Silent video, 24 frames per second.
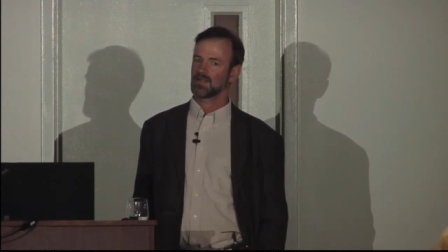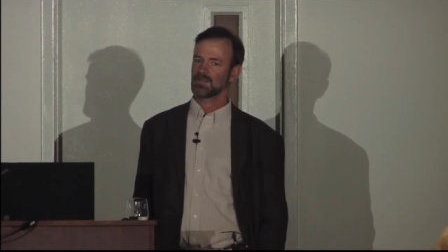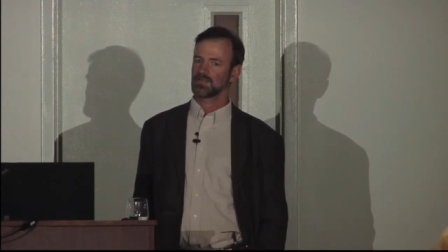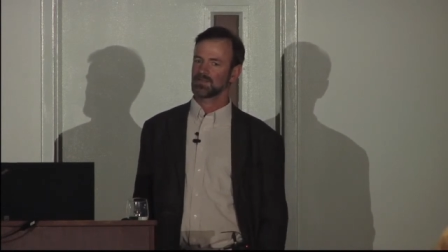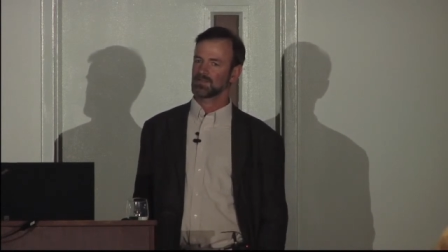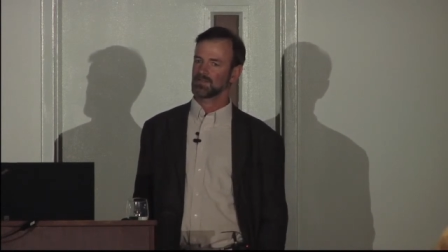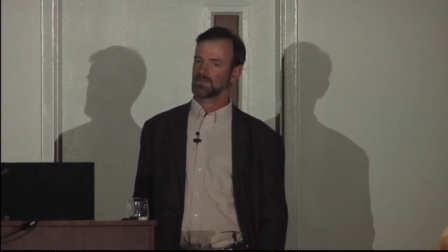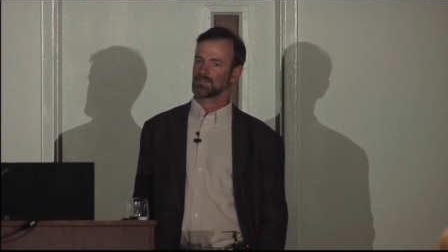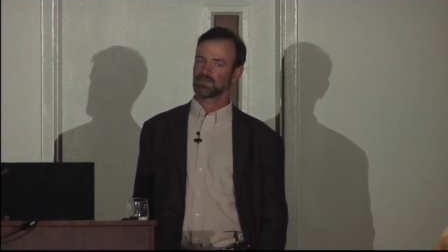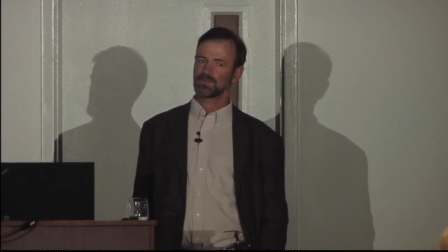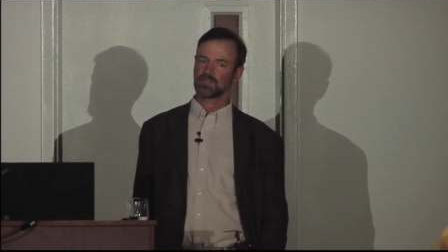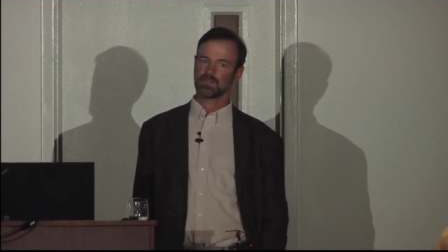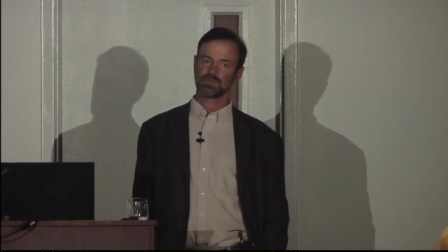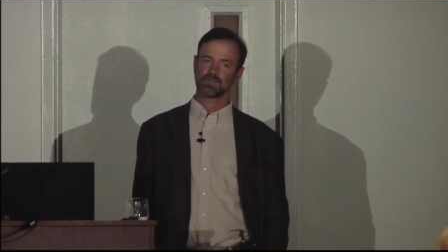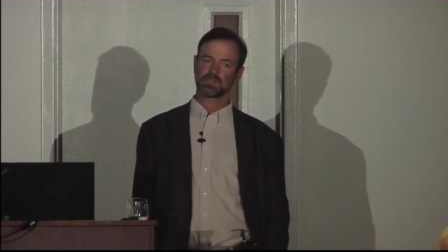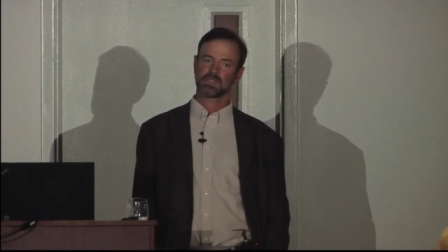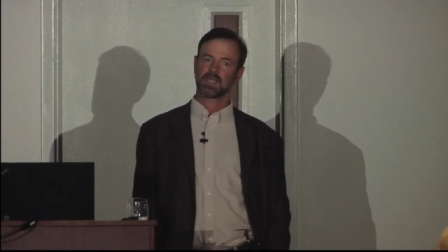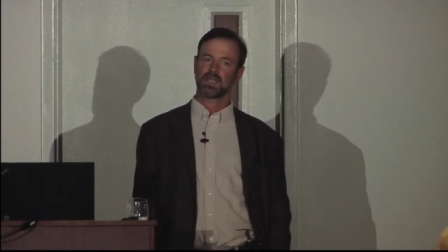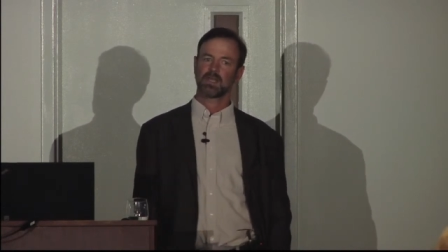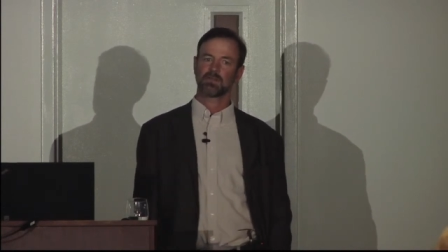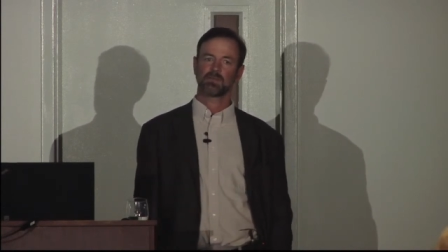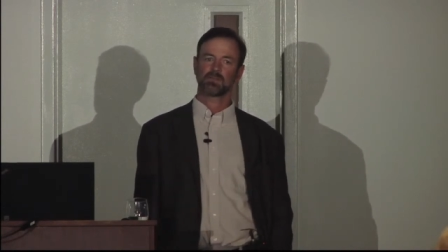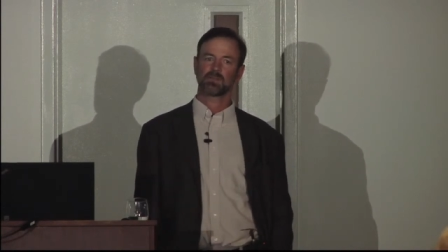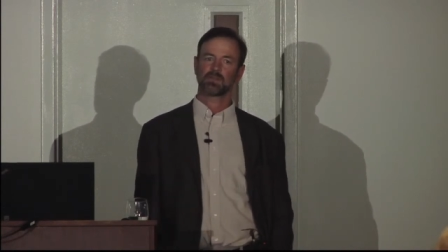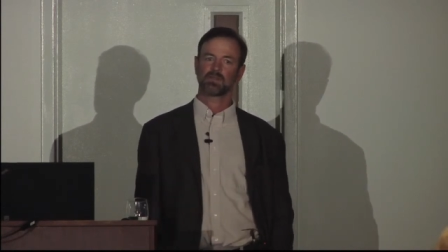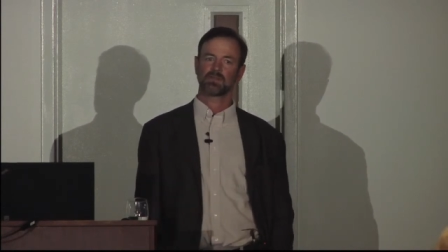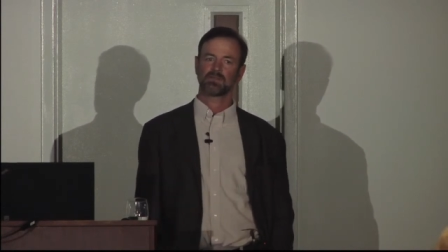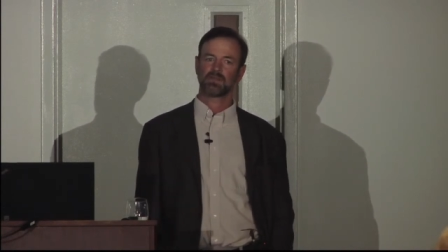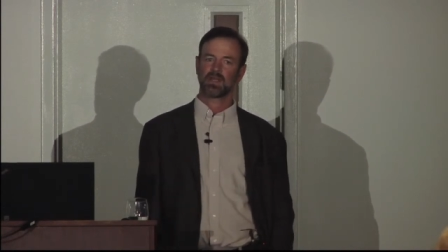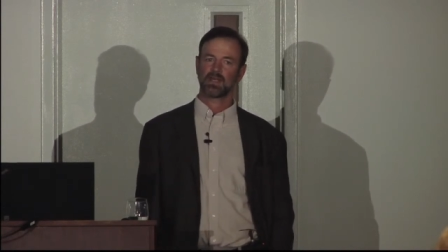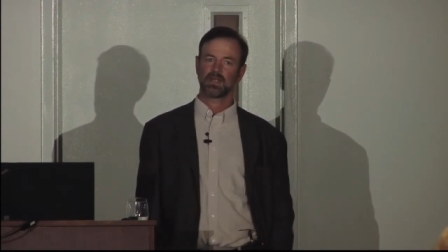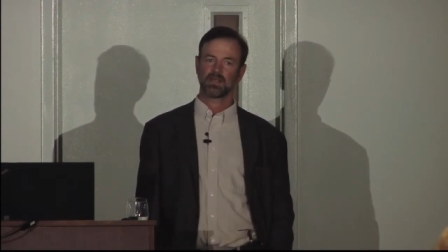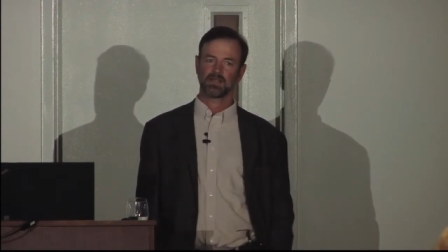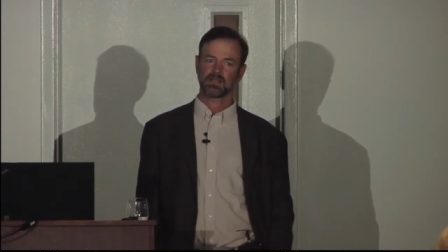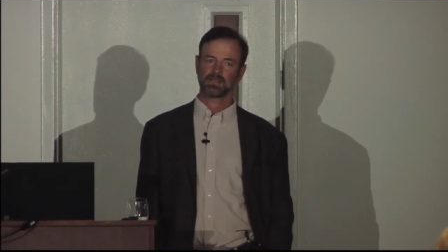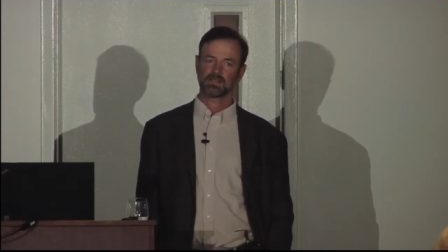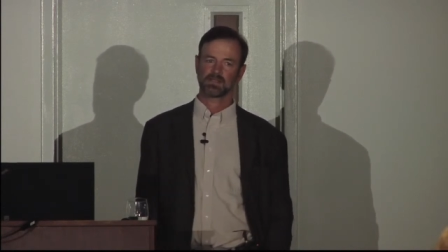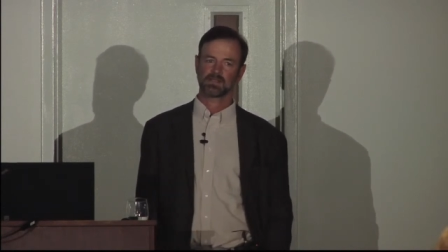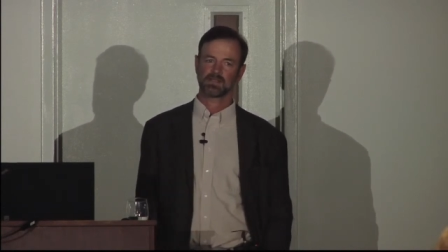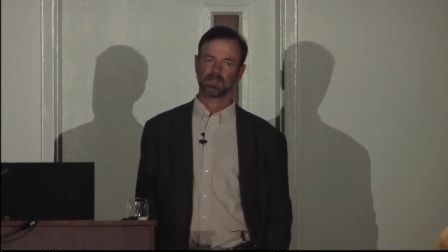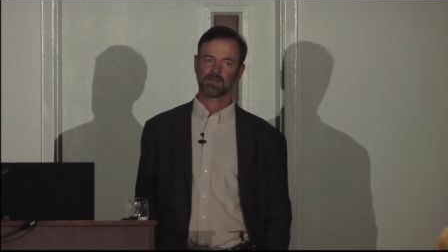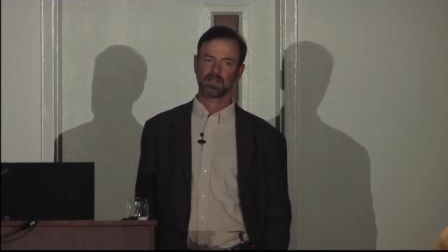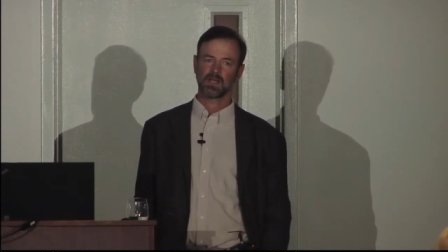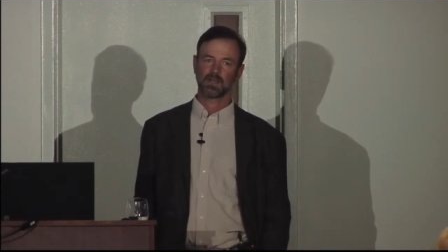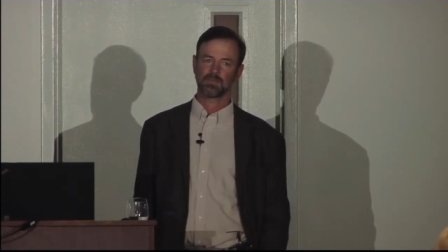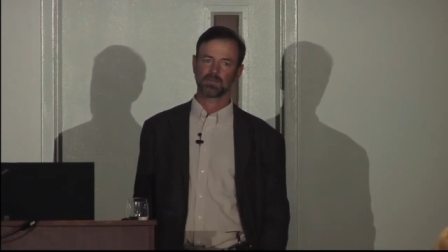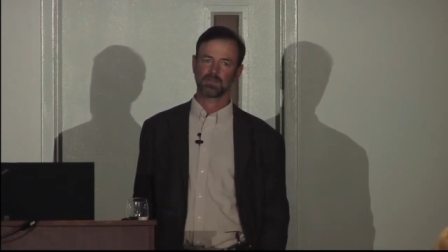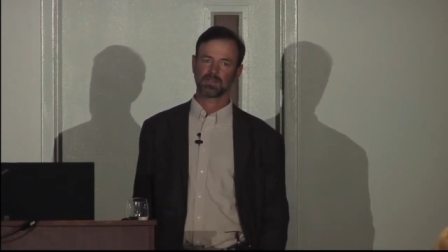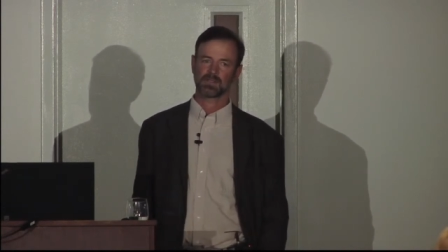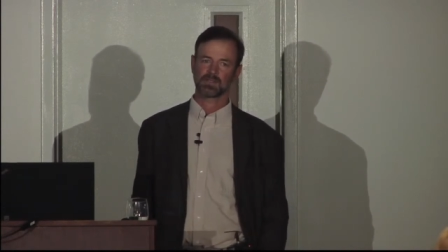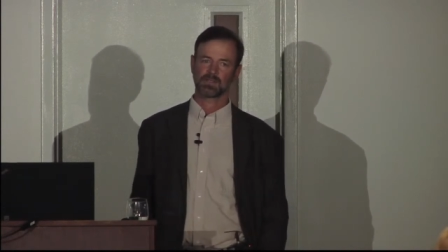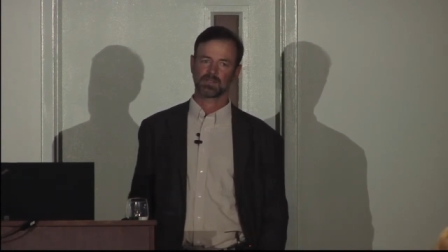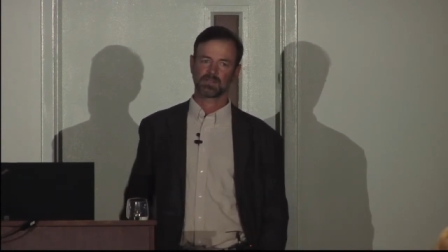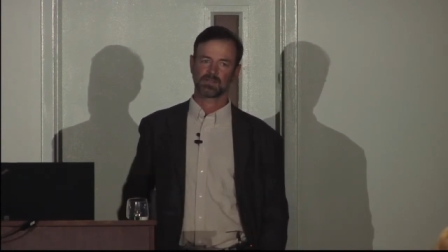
a zoo that was capable of handling snow leopards.